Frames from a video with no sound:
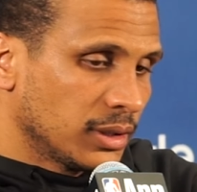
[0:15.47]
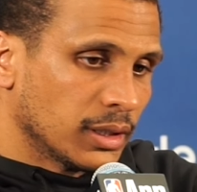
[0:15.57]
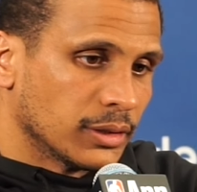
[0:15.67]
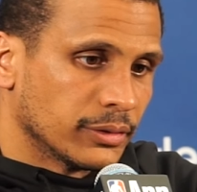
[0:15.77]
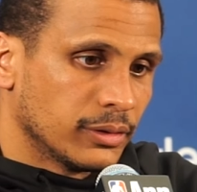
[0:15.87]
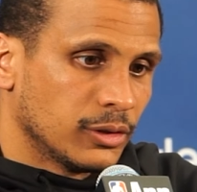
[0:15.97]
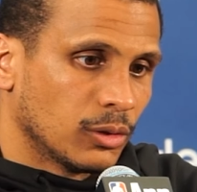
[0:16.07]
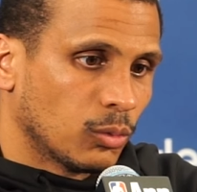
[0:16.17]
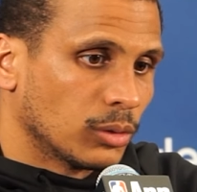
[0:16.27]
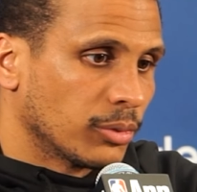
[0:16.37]
And, you know,
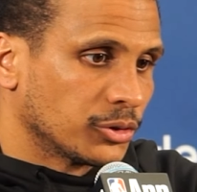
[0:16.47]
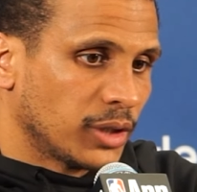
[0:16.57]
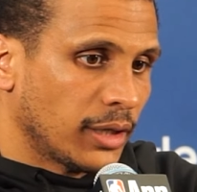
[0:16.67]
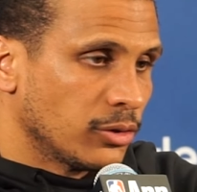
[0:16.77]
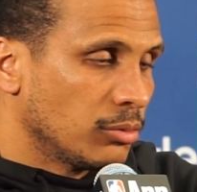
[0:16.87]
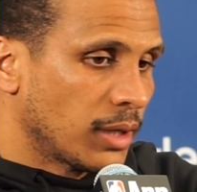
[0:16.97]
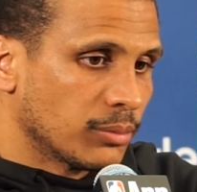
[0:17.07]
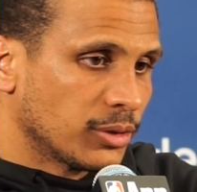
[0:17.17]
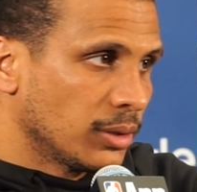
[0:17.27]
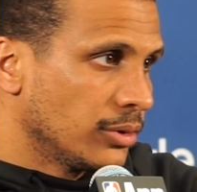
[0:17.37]
one person can't do it by himself.